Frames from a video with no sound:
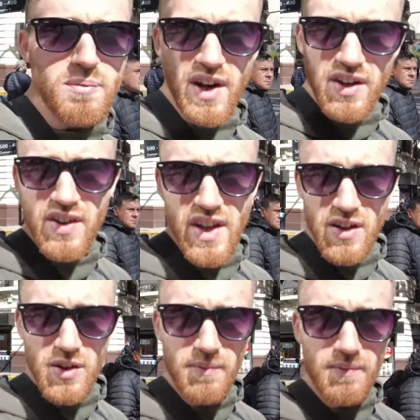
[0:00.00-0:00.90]
a better
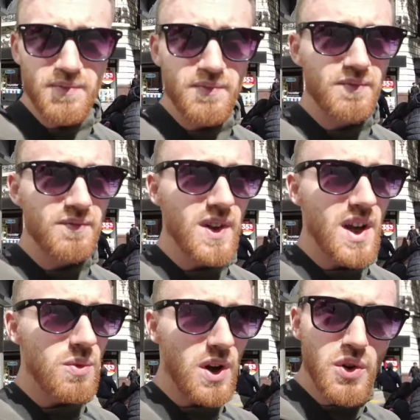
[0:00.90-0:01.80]
deal.
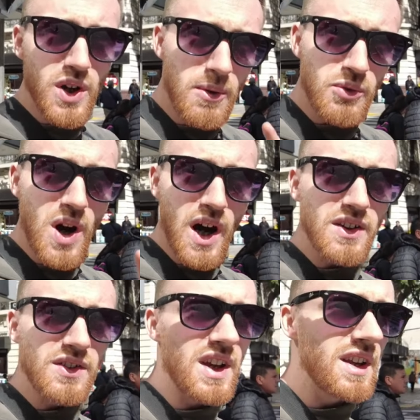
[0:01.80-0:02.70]
When you come to
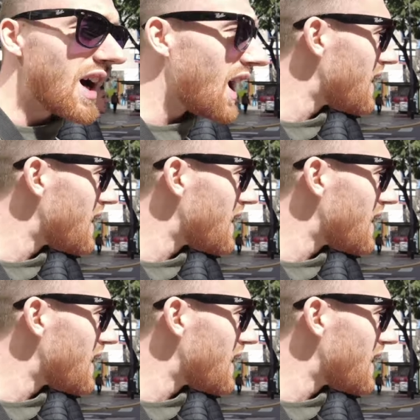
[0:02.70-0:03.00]
Argentina